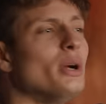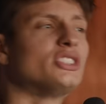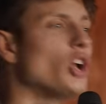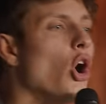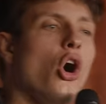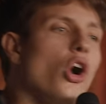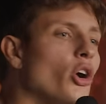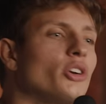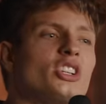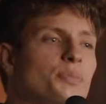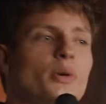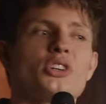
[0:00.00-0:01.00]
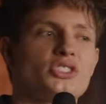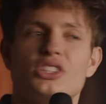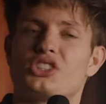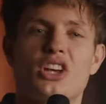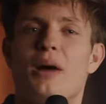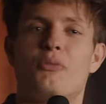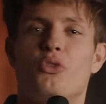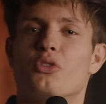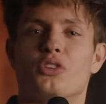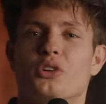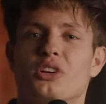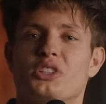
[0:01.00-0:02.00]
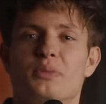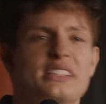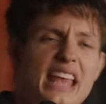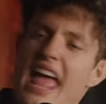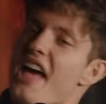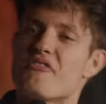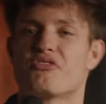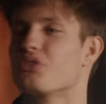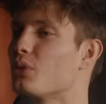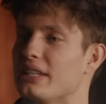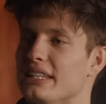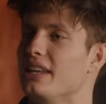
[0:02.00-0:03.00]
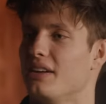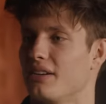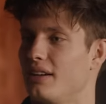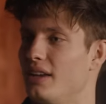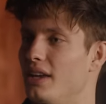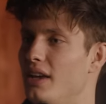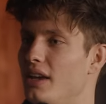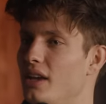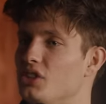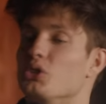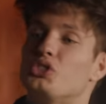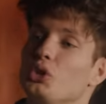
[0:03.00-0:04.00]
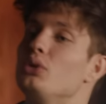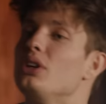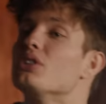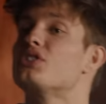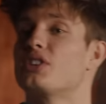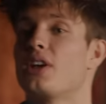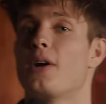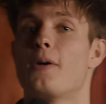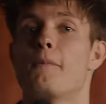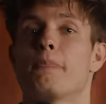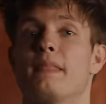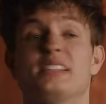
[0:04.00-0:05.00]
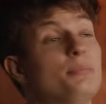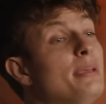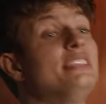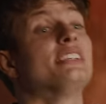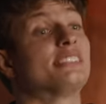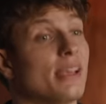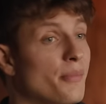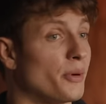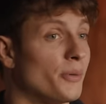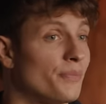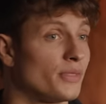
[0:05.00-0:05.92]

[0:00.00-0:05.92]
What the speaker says: always the hardest person to shop for Christmas every year. So 2 years ago, it's mid-December,